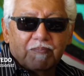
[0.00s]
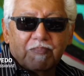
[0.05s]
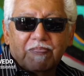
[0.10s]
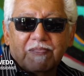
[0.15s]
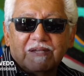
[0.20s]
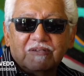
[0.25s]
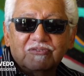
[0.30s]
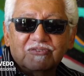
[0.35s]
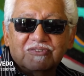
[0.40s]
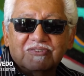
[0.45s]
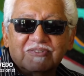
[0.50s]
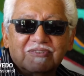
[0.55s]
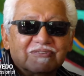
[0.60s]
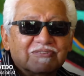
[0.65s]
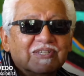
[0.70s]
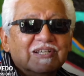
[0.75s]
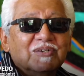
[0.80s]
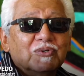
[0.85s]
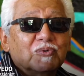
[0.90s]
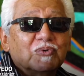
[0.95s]
Then she
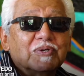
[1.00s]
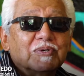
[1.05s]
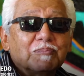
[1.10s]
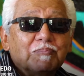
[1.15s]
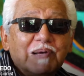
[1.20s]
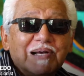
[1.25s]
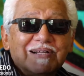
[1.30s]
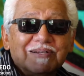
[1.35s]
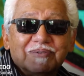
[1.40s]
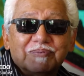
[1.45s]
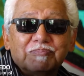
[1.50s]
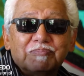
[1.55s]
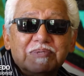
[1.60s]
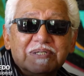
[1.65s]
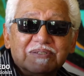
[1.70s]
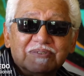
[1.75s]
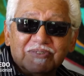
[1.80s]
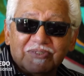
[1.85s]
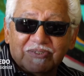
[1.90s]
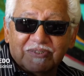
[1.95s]
says, what about $1
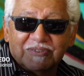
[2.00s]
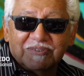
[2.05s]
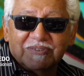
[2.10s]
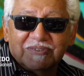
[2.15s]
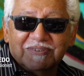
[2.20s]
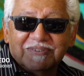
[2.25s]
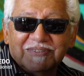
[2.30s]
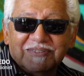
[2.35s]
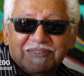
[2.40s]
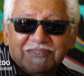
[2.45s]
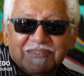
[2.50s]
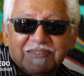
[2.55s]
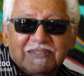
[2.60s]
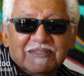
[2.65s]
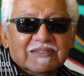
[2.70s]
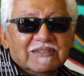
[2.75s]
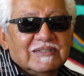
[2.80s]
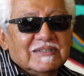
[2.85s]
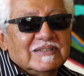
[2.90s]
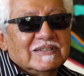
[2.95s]
million?
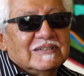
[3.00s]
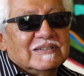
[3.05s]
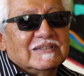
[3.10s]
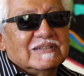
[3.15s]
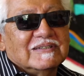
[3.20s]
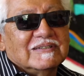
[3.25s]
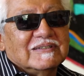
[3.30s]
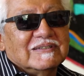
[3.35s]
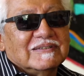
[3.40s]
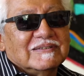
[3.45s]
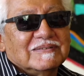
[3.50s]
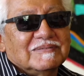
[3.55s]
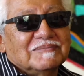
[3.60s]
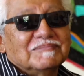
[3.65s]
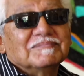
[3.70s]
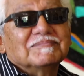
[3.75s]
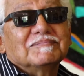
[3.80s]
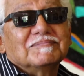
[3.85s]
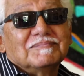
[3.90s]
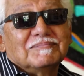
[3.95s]

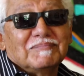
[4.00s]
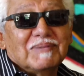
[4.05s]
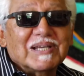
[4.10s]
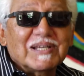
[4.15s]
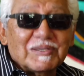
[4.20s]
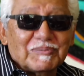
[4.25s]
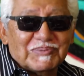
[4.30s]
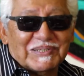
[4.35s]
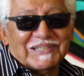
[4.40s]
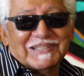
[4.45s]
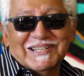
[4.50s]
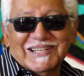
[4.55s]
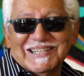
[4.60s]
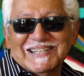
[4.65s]
Maybe.